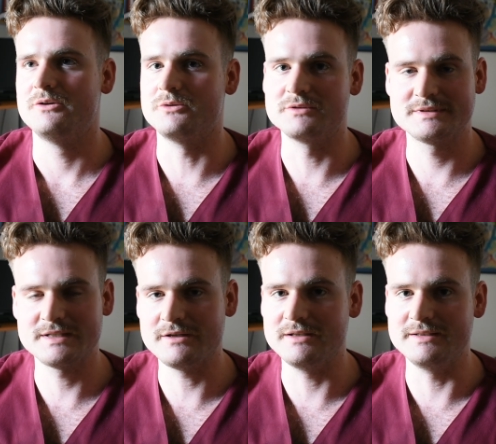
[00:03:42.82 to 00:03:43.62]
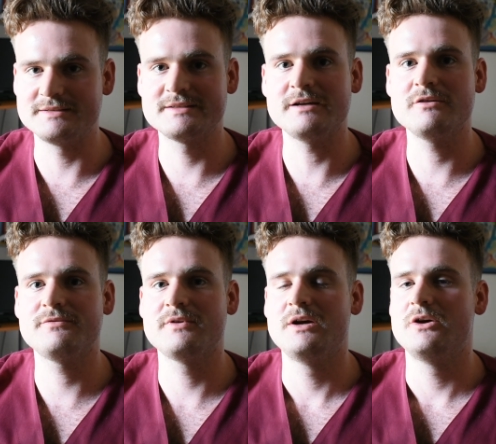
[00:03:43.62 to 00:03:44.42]
or cell
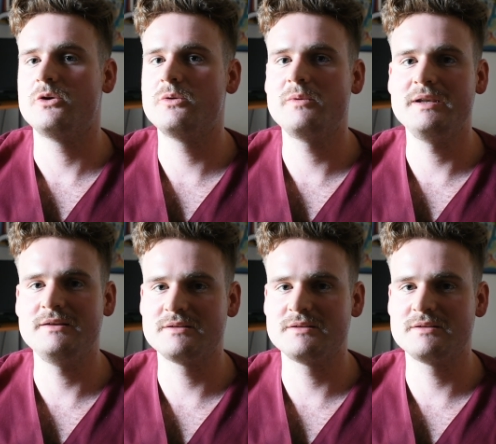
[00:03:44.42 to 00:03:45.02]
itself, or we need